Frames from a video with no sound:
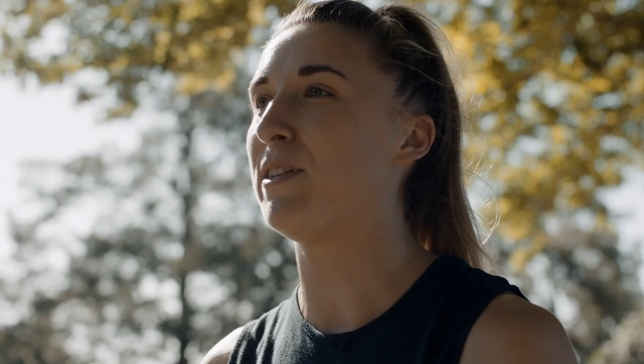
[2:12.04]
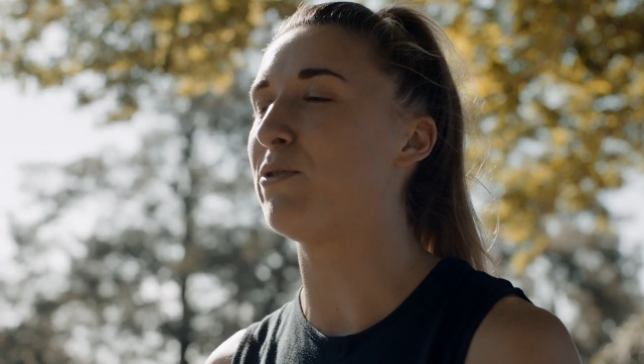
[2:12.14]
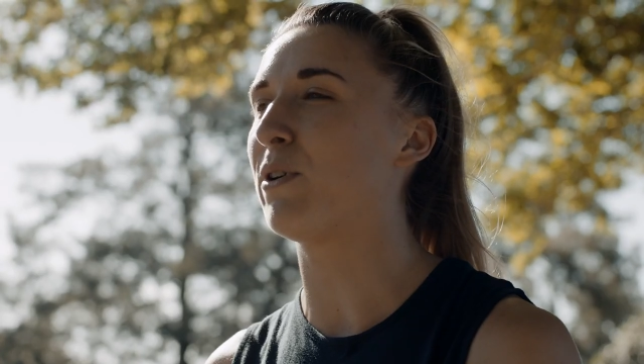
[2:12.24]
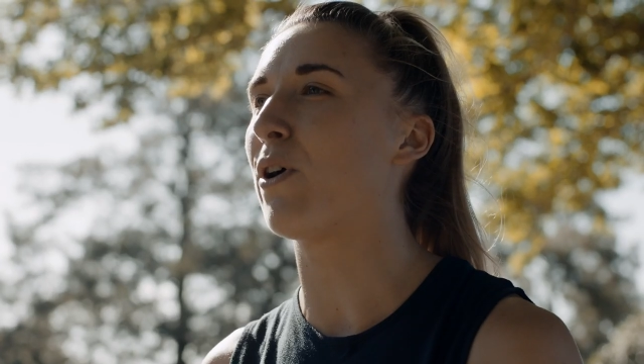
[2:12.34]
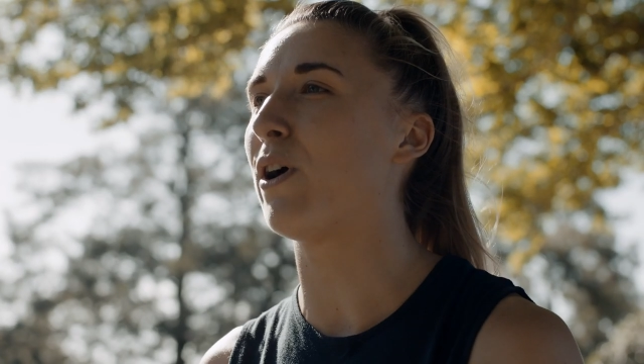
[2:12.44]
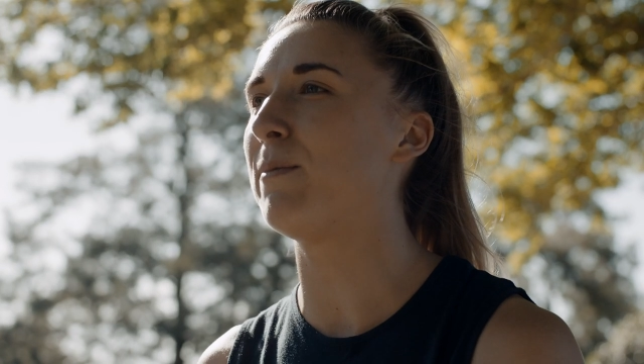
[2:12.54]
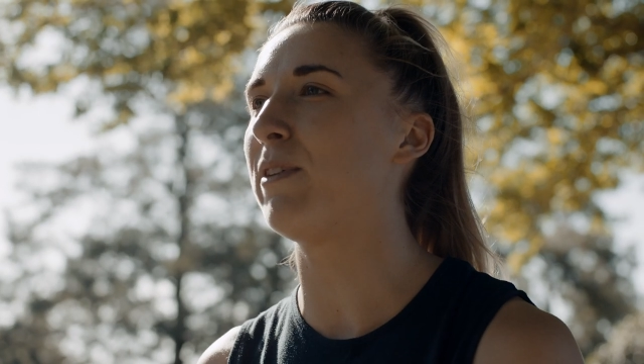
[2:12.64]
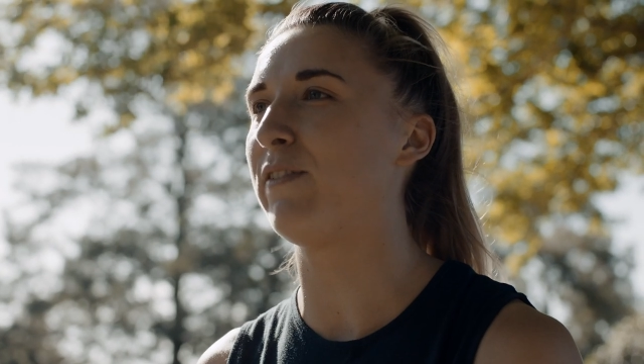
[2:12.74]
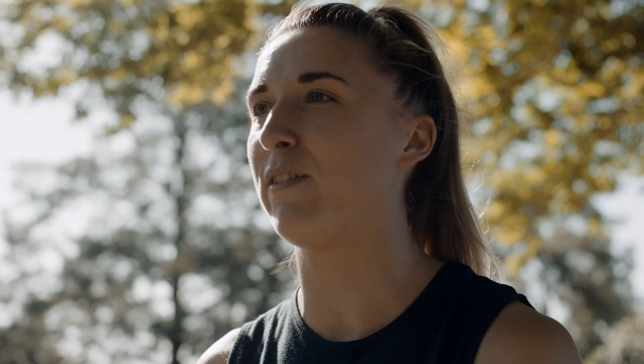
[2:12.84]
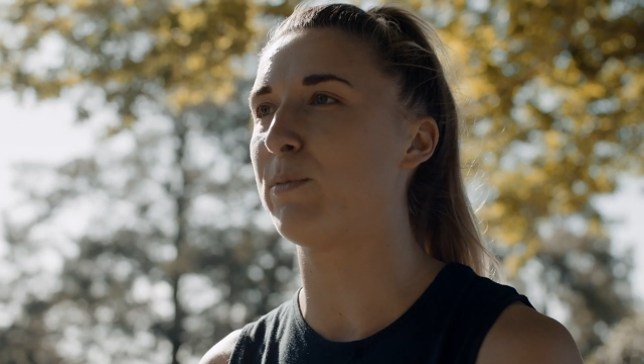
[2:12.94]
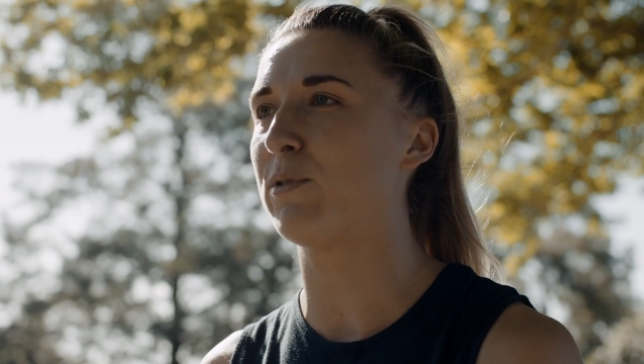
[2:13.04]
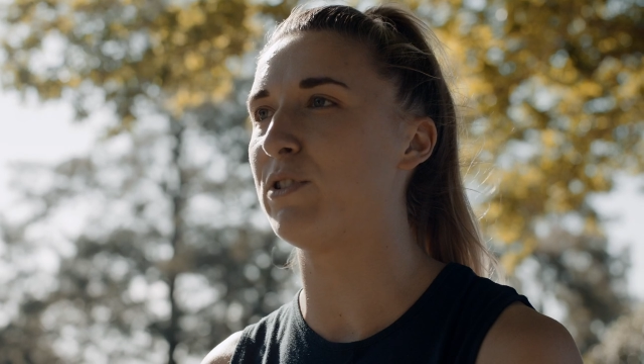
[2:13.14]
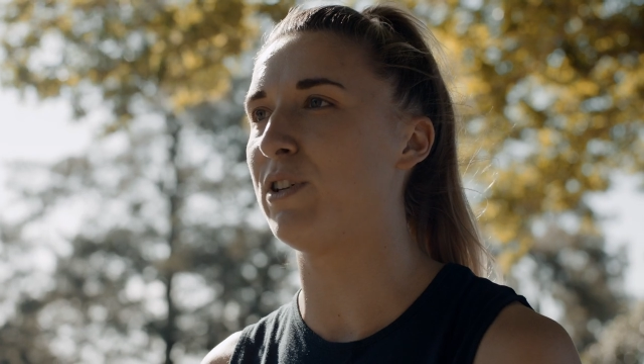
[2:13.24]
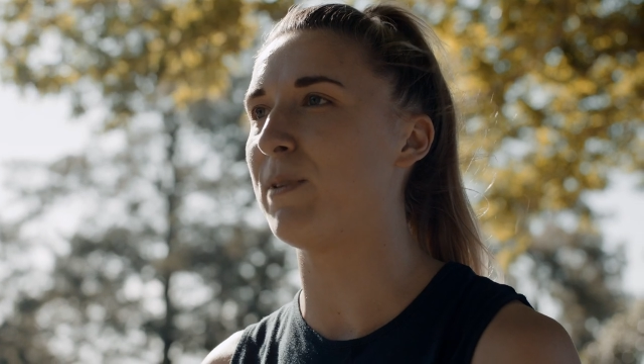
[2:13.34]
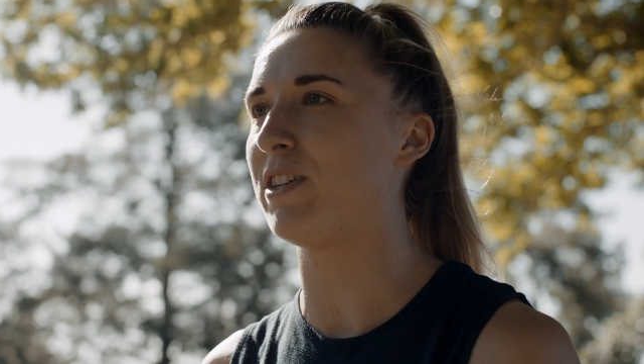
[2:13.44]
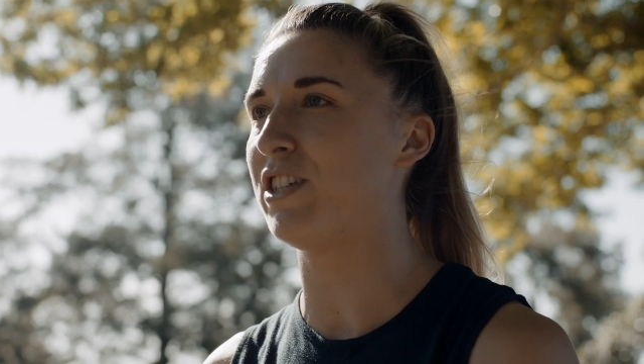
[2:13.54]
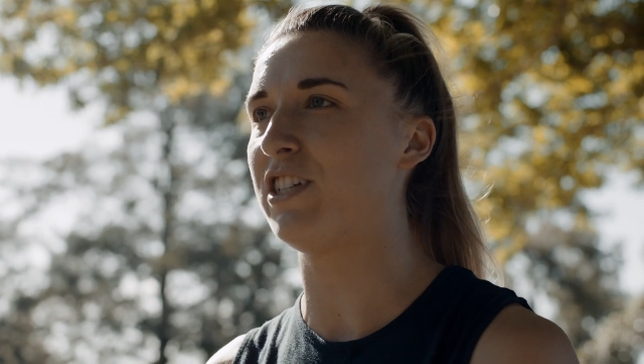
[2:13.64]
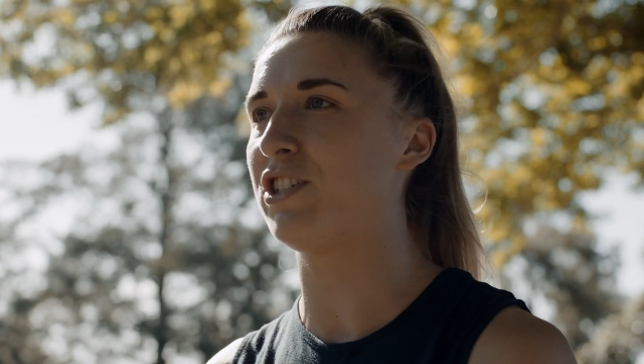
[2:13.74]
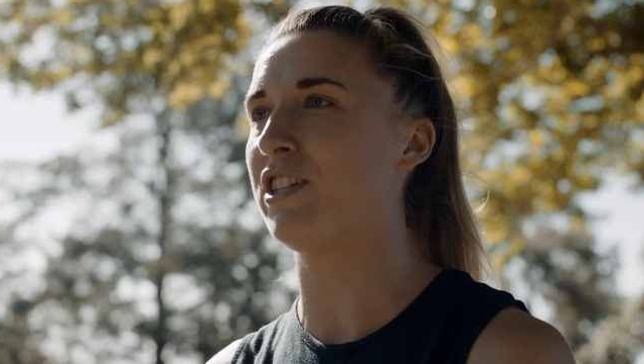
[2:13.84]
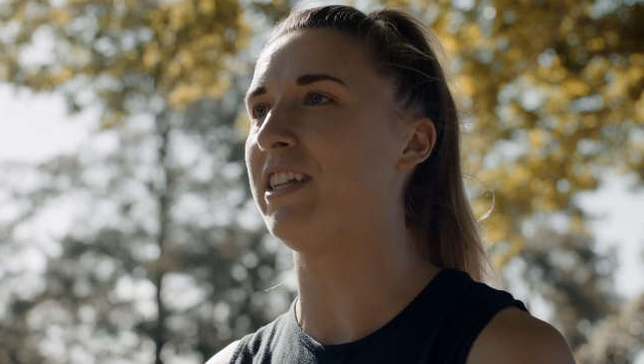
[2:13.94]
into a coma if you put too much
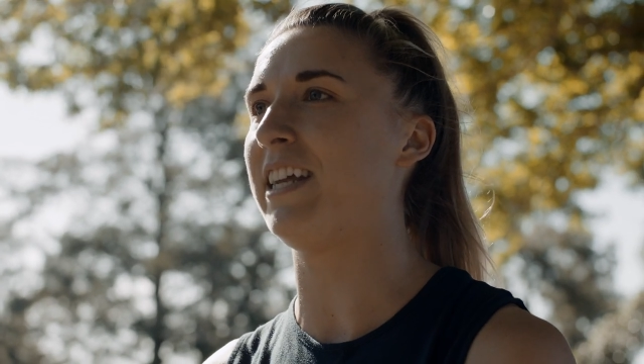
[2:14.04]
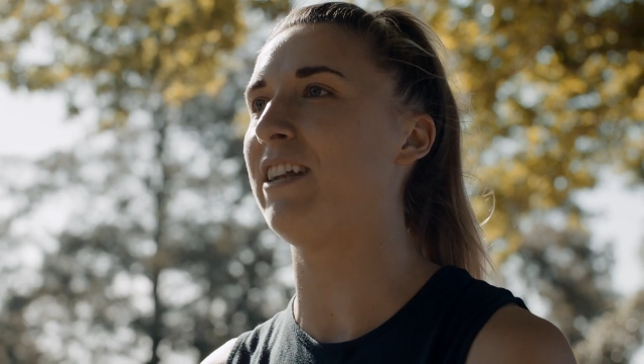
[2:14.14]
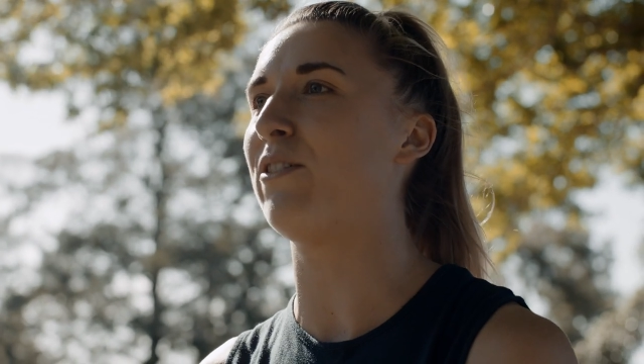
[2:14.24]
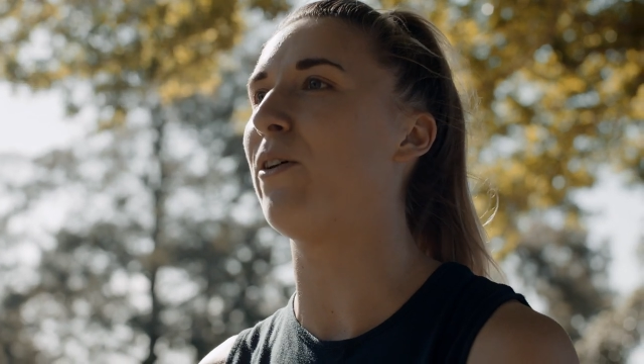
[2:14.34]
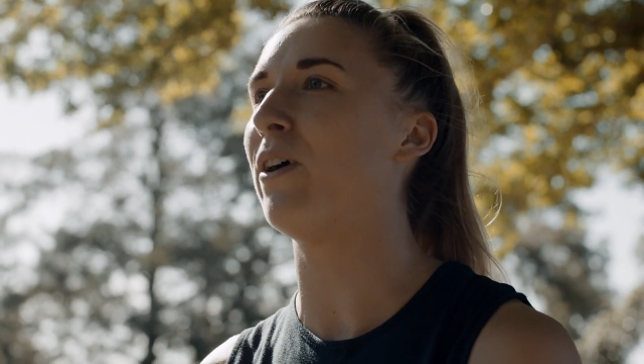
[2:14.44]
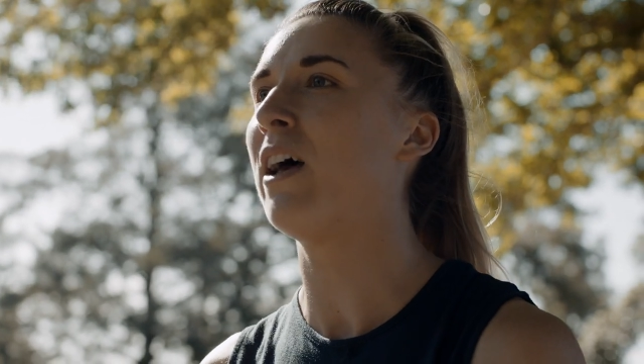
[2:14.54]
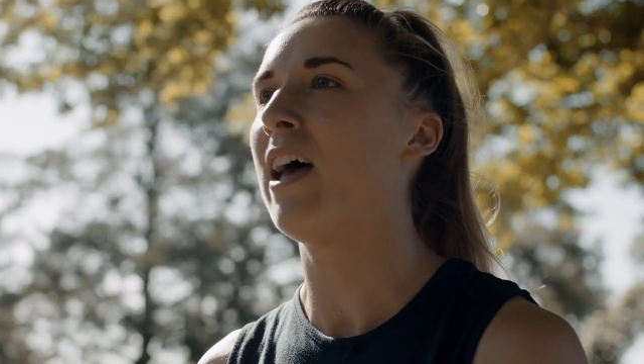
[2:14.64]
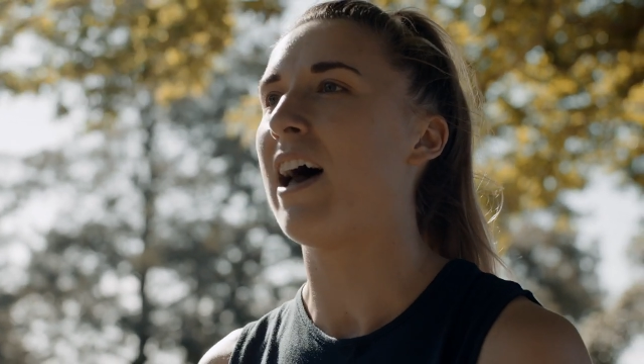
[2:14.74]
insulin in, or